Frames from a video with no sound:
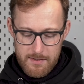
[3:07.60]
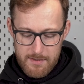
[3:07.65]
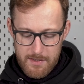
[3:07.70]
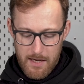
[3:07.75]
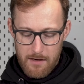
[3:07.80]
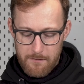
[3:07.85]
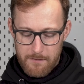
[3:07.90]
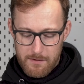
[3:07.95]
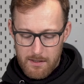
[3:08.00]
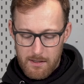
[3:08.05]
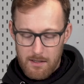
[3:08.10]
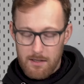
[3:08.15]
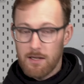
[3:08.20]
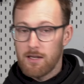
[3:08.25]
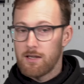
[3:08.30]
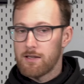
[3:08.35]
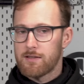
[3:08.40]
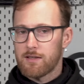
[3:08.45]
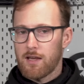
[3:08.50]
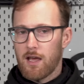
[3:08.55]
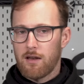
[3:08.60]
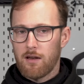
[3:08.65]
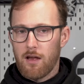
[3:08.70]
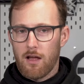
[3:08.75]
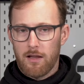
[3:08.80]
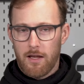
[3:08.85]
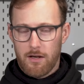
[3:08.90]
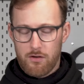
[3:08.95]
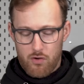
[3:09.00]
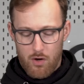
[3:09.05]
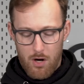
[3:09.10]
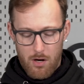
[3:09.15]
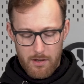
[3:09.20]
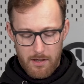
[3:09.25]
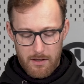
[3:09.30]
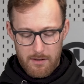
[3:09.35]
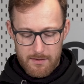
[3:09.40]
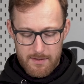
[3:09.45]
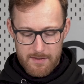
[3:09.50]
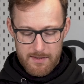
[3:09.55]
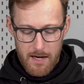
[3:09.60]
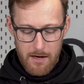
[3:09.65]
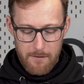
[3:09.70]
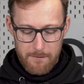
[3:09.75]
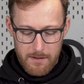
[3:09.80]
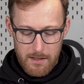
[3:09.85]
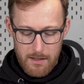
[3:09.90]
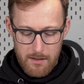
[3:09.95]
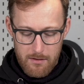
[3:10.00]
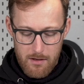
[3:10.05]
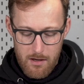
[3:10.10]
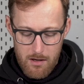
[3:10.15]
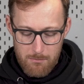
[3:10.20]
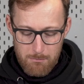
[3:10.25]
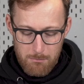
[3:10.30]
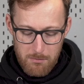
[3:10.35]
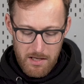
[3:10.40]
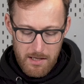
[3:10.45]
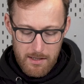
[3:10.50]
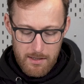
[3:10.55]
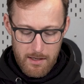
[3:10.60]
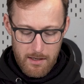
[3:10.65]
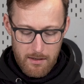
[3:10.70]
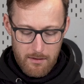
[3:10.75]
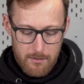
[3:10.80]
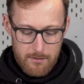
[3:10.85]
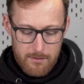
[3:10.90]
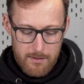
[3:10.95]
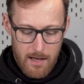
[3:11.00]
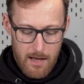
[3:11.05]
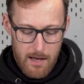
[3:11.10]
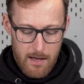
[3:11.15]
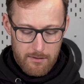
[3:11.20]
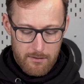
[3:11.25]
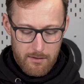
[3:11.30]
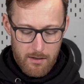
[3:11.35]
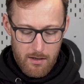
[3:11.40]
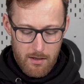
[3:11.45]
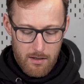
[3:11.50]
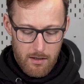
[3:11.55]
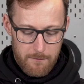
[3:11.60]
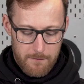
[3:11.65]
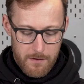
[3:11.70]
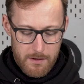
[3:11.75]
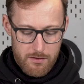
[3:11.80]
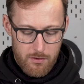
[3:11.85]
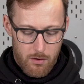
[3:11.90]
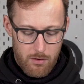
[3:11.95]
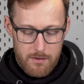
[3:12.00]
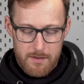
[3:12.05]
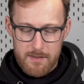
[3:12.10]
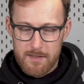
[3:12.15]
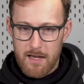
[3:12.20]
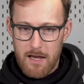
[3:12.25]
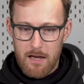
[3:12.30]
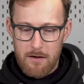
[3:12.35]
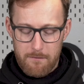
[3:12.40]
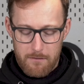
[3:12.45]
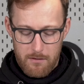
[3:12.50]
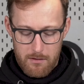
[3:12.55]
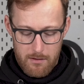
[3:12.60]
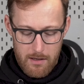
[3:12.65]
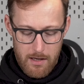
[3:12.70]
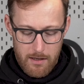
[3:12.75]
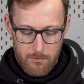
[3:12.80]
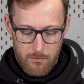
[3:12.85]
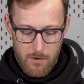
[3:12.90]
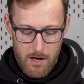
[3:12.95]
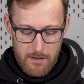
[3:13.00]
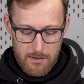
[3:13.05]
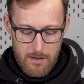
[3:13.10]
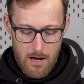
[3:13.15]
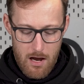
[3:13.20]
safety is an electronic safety, meaning that if it's on safe, like right